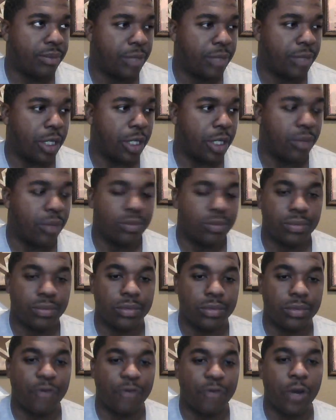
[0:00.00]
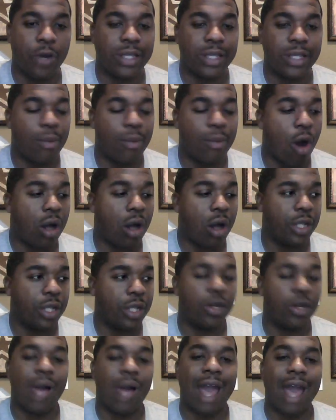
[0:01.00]
You know, if you're at the mall and
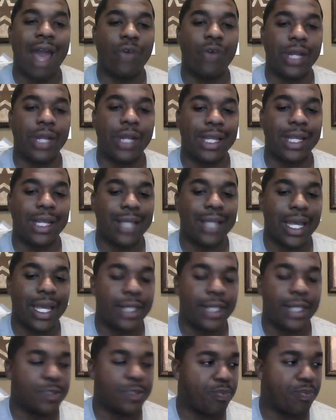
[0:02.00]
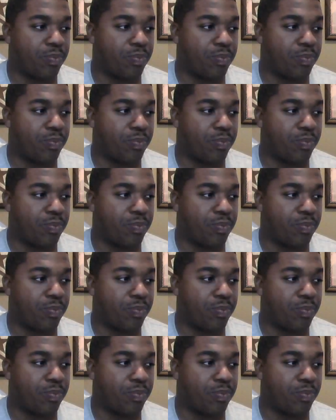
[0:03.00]
you don't have on anything,